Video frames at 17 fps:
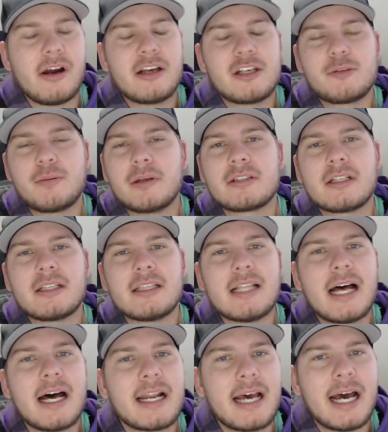I spent a
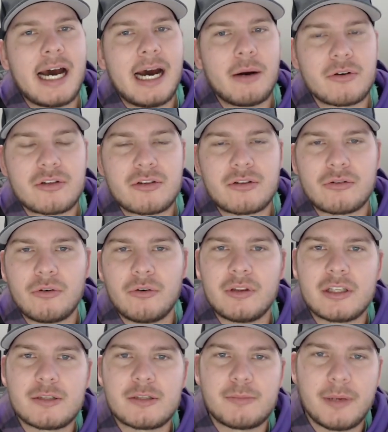lot of hours
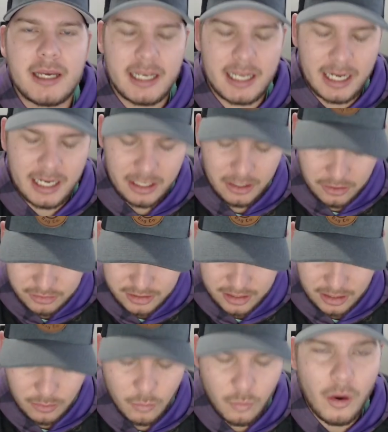throwing this bag. I can
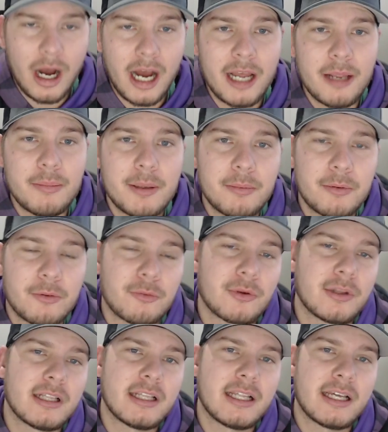understand why people
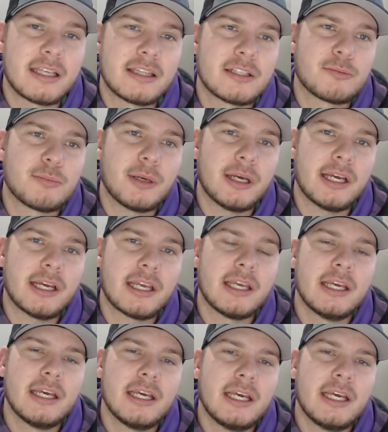really like this bag.